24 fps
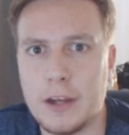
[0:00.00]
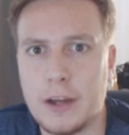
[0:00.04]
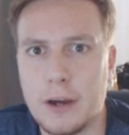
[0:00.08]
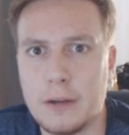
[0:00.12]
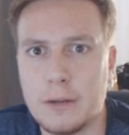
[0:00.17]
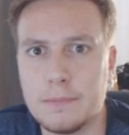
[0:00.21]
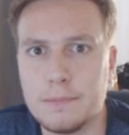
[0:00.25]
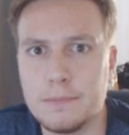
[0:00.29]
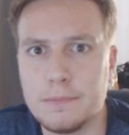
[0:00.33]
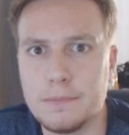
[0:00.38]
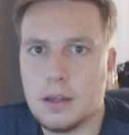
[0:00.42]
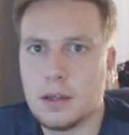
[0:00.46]

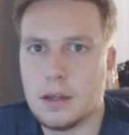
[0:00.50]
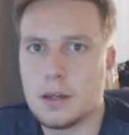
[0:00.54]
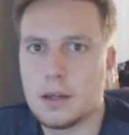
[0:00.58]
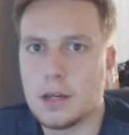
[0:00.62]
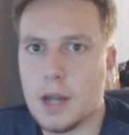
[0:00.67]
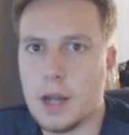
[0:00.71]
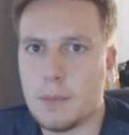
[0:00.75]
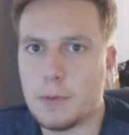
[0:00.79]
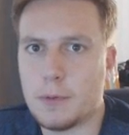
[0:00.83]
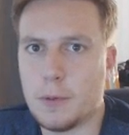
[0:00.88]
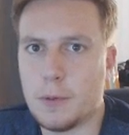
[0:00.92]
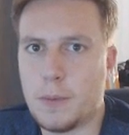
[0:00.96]
radar.
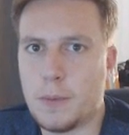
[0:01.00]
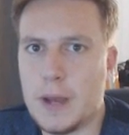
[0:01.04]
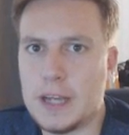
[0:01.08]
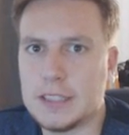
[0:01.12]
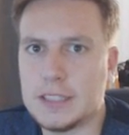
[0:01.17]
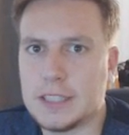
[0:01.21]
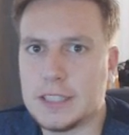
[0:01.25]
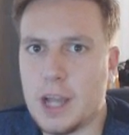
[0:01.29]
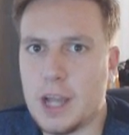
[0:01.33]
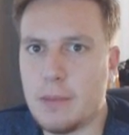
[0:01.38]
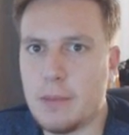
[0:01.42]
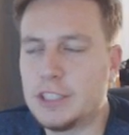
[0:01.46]
A couple of
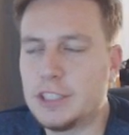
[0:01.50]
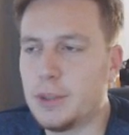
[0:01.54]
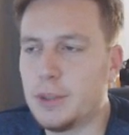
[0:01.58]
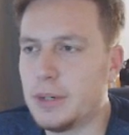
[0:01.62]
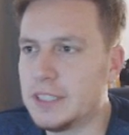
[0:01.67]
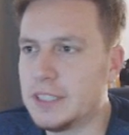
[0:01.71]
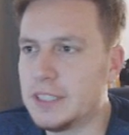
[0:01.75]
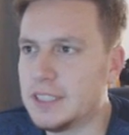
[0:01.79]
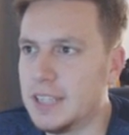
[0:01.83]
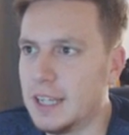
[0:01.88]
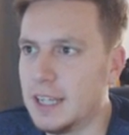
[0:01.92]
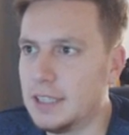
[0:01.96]
players coming to us